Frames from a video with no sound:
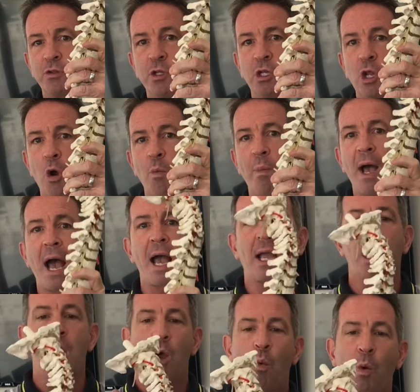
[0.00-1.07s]
to the low
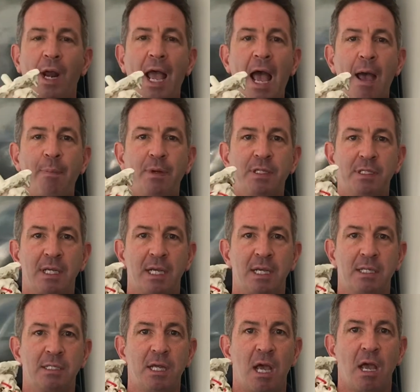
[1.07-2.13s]
back, what happens
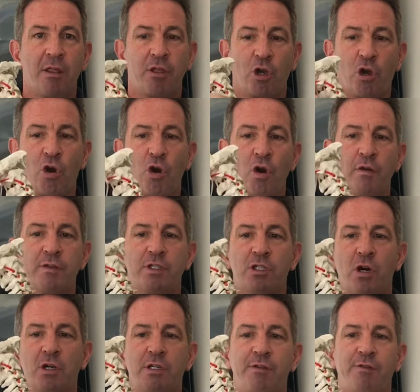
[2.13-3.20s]
is the curves
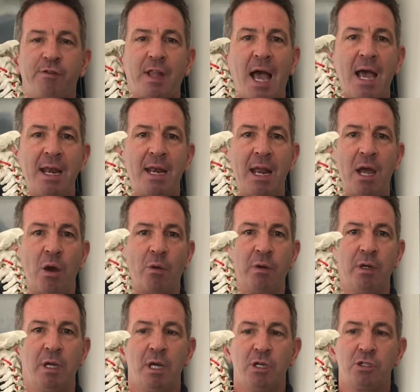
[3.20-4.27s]
start to flatten out.
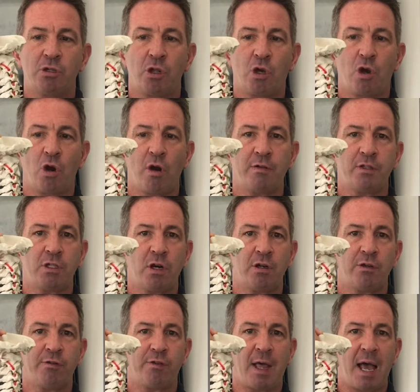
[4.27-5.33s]
So the curves
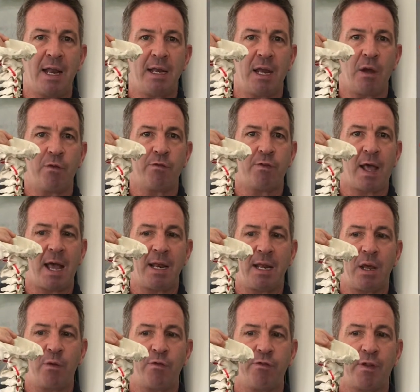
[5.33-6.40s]
start to flatten out, flatten
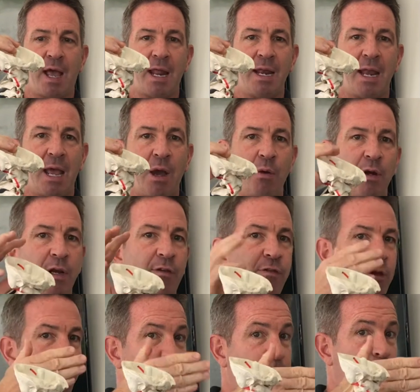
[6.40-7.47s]
out, flatten out, and if
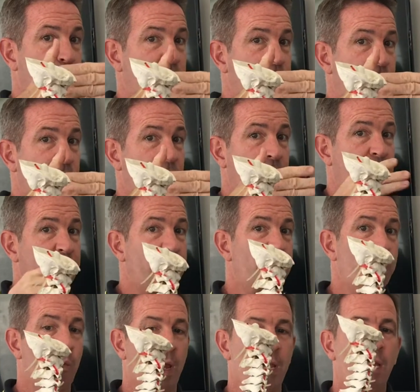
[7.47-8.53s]
the person's looking
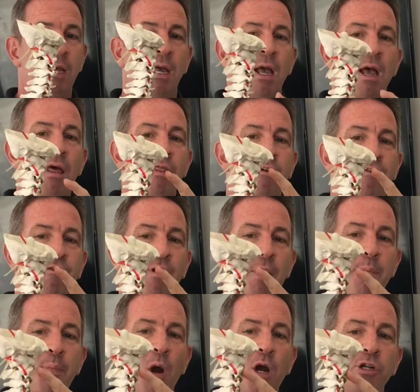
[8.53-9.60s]
this way, the
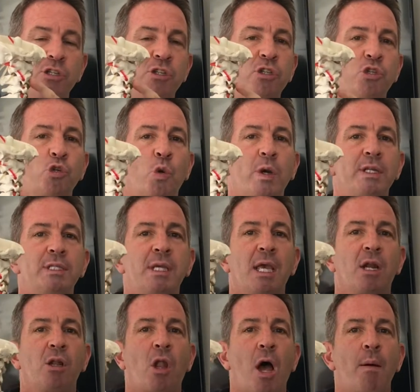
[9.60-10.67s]
front parts of the joints
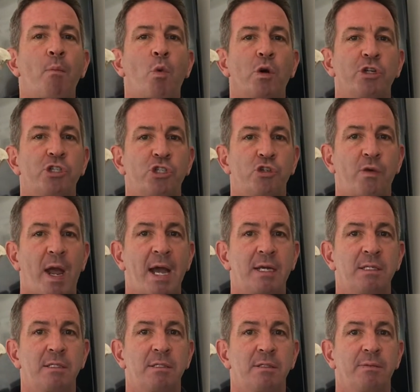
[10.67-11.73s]
get a lot more
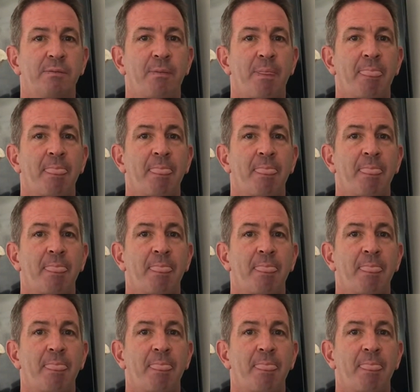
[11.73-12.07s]
stress,